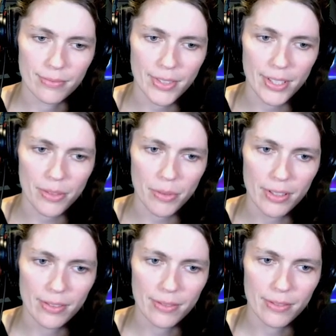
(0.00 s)
This one.
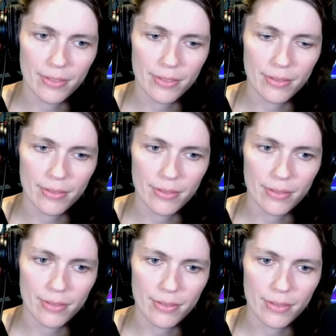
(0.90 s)

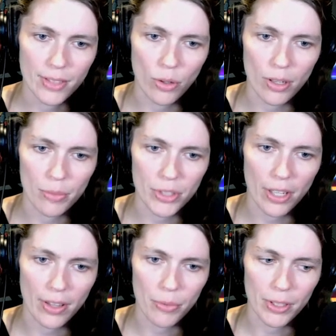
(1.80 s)
Oh, I'm sorry,
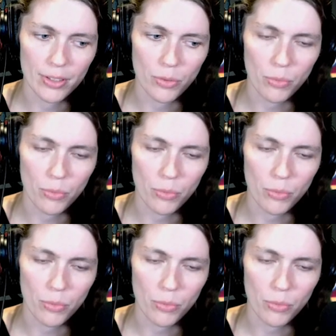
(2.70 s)
that one.